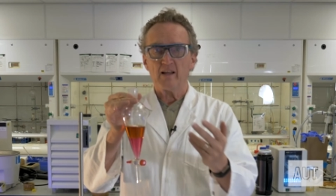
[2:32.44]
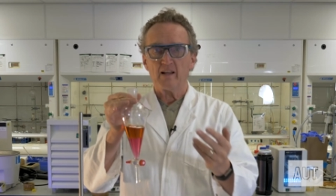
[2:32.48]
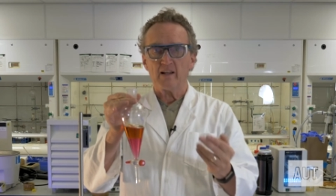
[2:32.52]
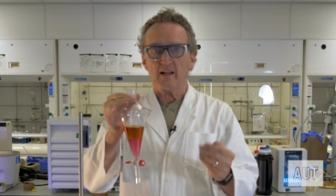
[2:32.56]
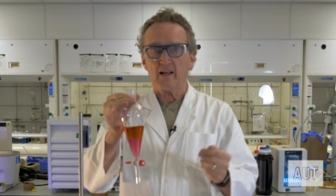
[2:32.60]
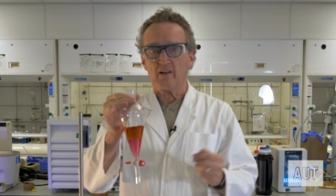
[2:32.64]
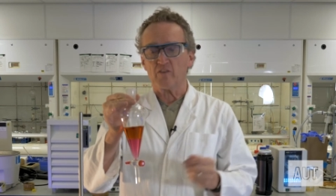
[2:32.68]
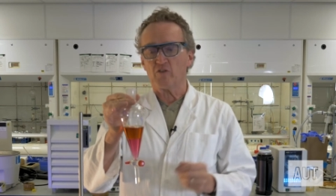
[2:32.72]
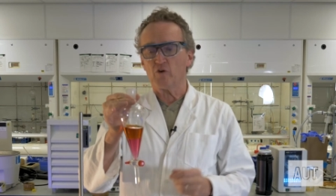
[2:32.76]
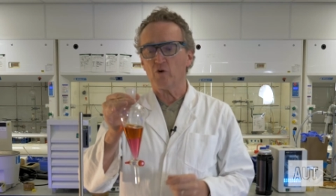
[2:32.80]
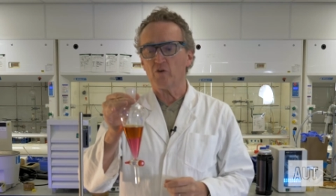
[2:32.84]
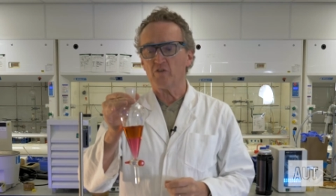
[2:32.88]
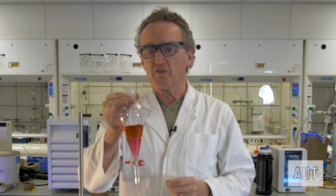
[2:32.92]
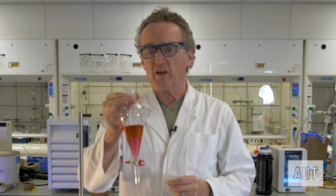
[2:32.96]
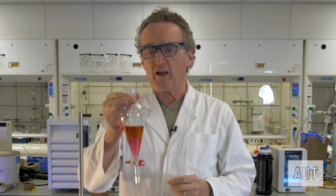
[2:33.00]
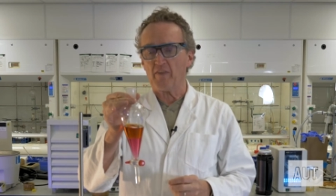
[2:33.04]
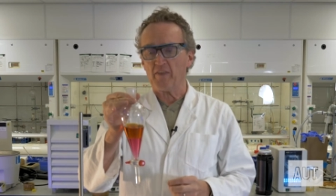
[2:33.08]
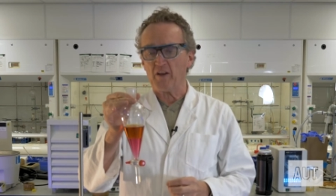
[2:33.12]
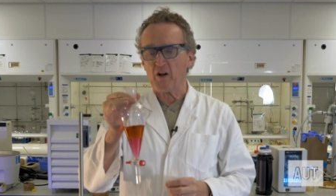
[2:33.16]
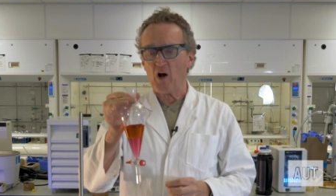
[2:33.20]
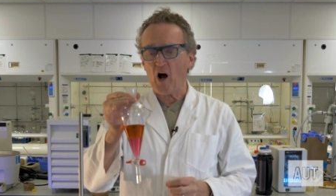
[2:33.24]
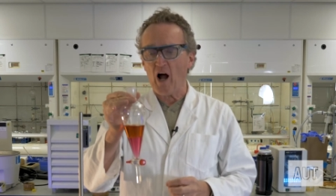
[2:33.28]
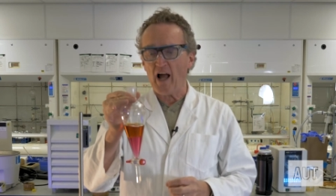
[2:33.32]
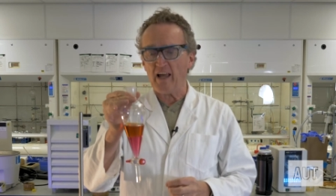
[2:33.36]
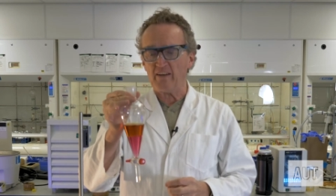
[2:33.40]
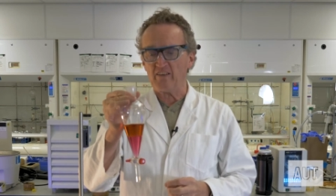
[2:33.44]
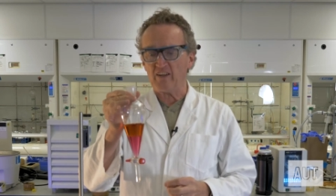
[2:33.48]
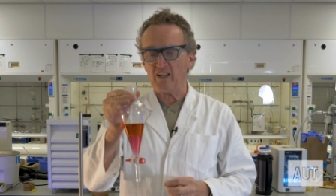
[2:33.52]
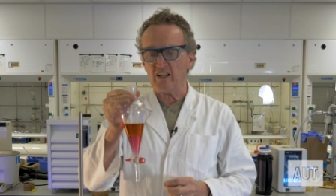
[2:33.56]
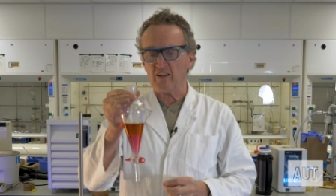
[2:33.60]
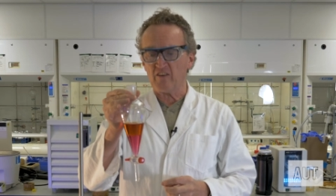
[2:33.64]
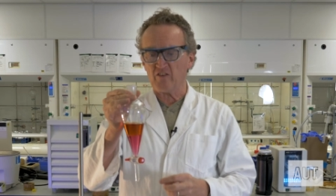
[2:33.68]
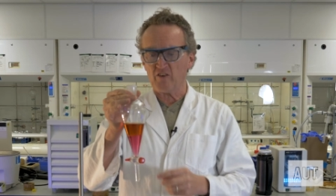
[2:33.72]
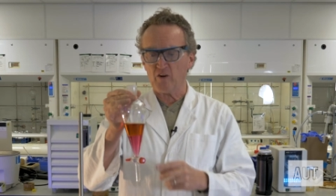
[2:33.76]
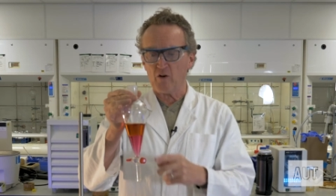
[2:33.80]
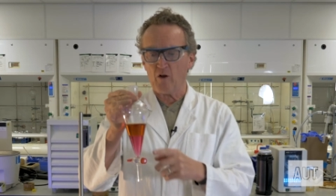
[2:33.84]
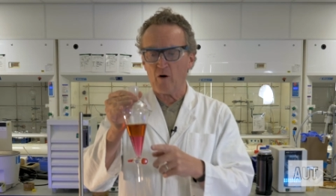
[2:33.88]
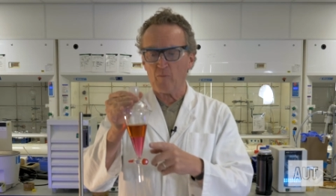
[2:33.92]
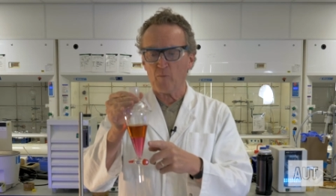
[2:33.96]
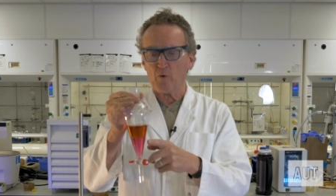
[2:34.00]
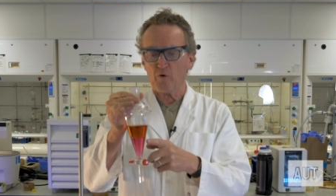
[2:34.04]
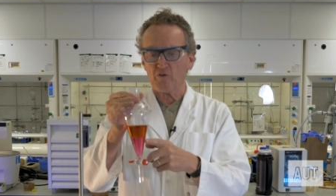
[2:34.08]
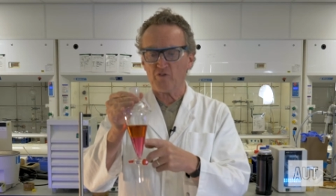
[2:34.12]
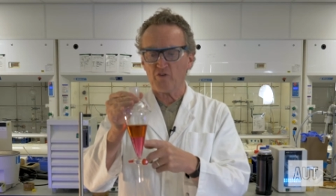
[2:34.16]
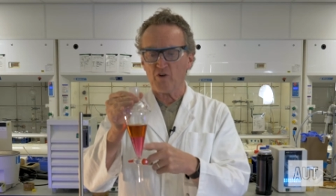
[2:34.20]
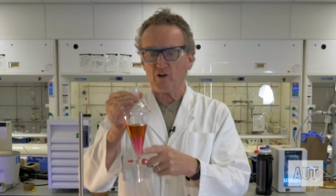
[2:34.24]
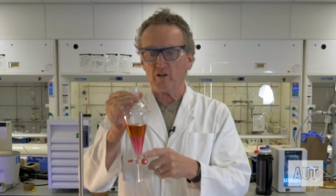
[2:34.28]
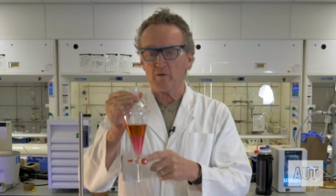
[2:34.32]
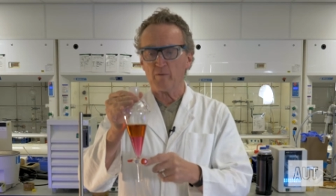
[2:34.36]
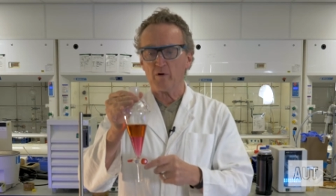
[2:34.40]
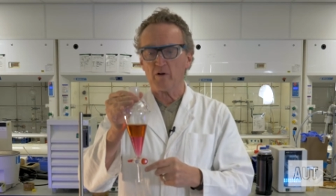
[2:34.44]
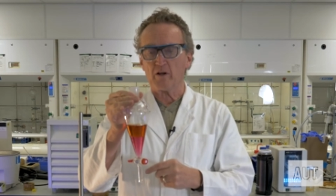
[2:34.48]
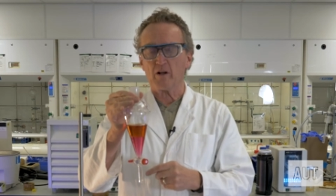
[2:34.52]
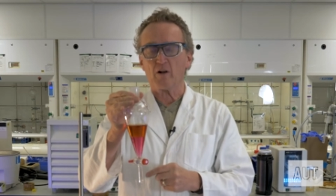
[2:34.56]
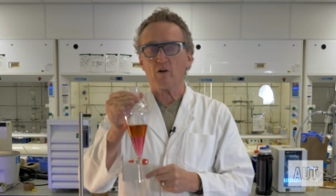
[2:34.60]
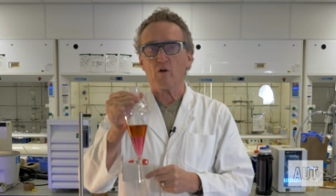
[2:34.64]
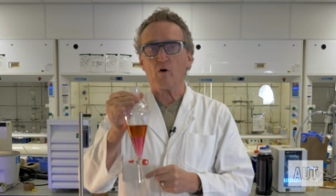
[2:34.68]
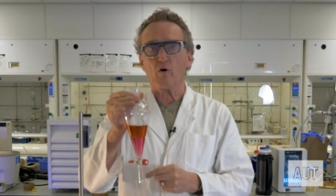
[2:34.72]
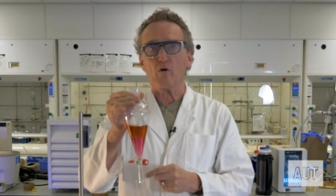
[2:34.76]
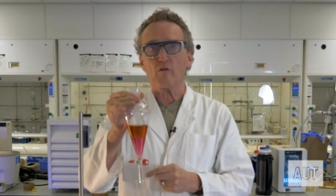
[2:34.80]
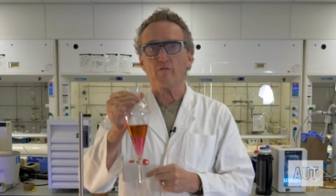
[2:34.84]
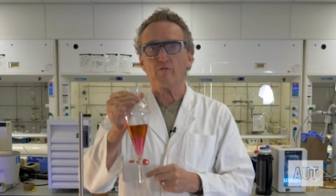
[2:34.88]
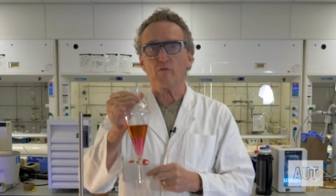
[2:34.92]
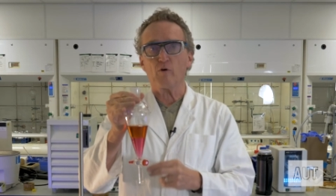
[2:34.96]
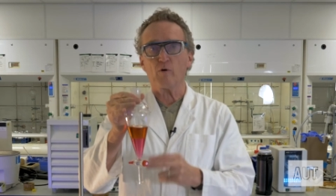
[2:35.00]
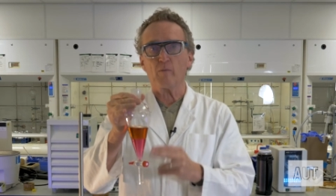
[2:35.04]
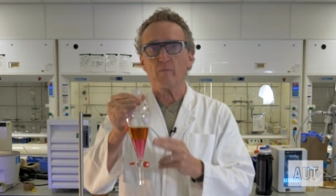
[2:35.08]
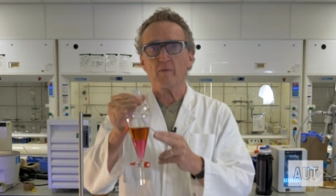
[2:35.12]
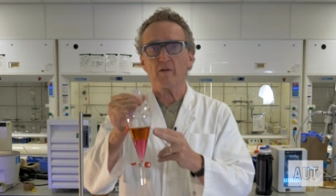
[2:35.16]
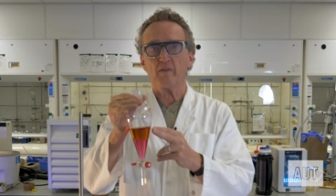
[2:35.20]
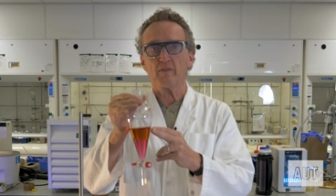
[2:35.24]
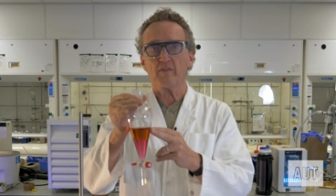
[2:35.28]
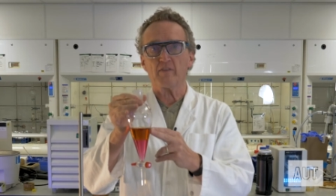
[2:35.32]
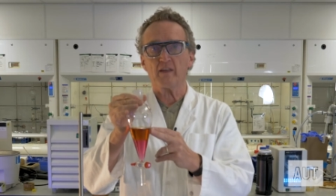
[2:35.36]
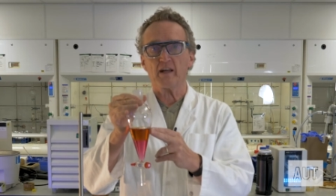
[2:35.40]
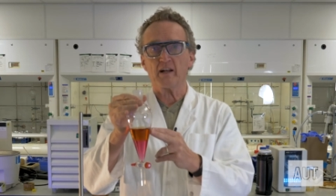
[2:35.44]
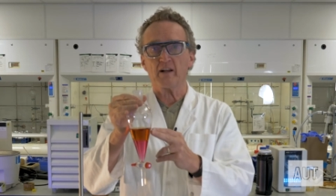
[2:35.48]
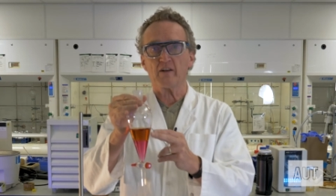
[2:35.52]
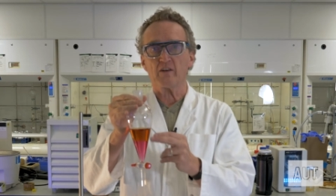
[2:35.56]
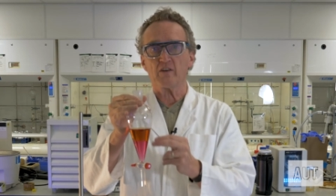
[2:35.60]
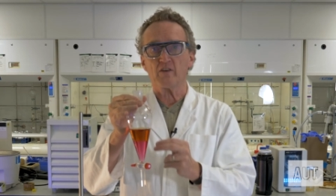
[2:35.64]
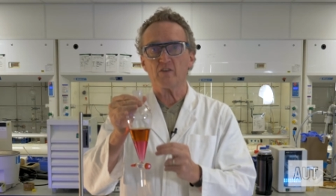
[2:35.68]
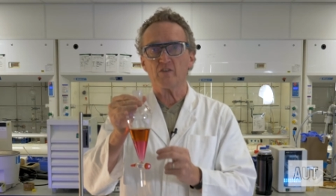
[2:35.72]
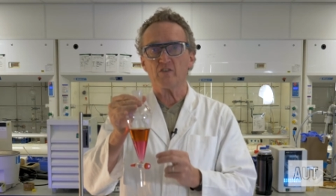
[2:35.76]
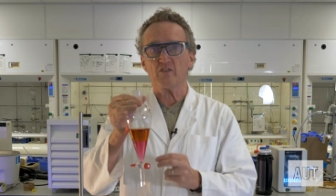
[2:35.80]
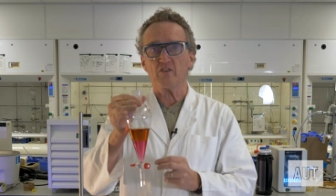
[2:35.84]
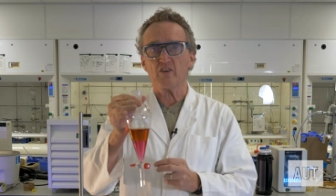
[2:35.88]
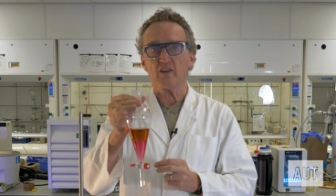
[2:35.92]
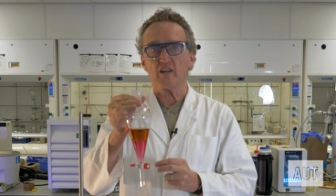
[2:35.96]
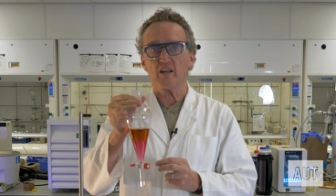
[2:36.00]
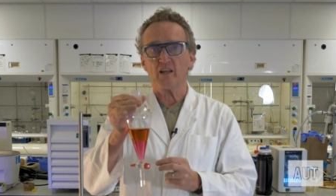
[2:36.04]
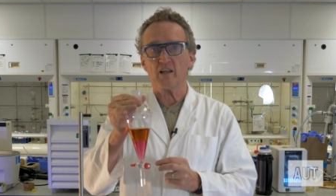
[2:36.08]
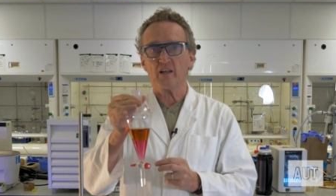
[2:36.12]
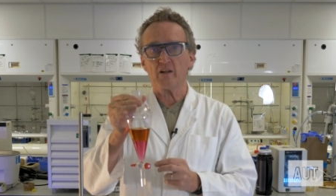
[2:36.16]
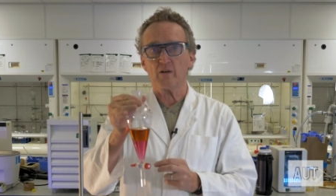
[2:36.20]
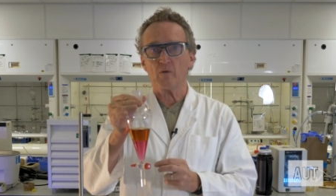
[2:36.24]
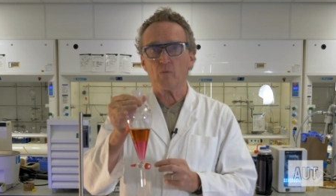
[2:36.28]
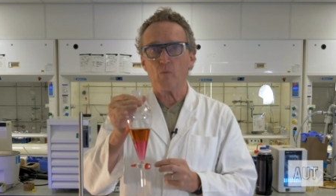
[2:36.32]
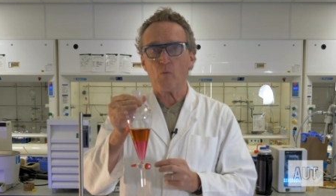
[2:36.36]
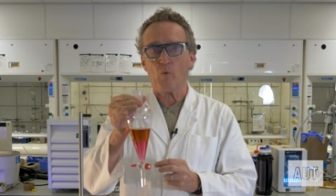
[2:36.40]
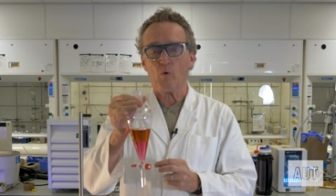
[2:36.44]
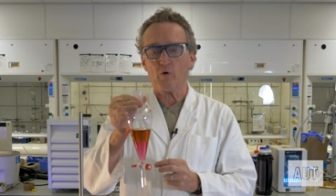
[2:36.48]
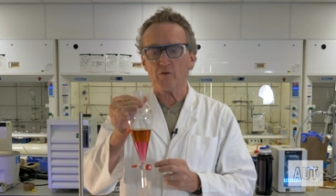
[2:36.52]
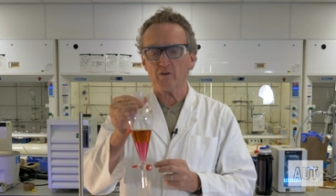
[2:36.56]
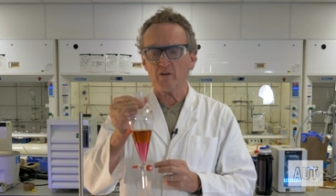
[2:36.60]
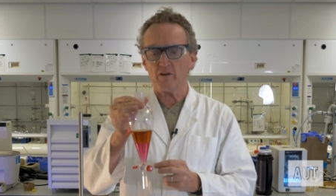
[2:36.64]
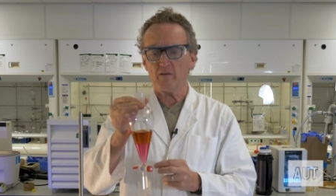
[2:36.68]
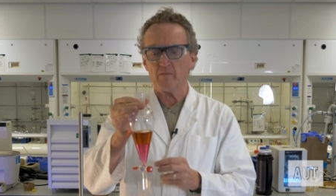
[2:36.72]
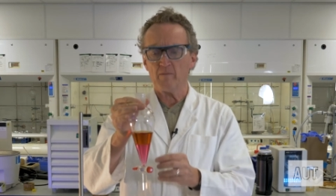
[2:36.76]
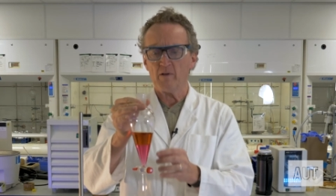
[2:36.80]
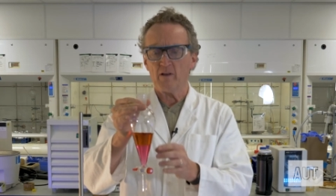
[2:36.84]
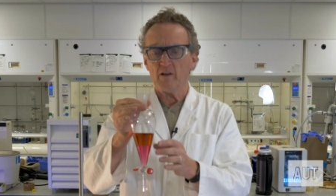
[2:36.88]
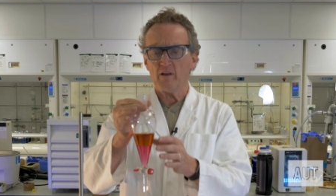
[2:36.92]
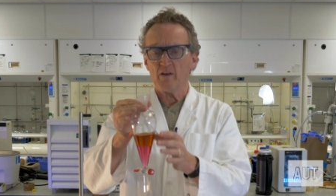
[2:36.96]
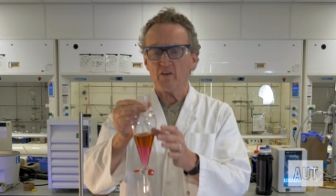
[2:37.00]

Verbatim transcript: Now it turns out that iodine is a lot more soluble in chloroform than it is in water.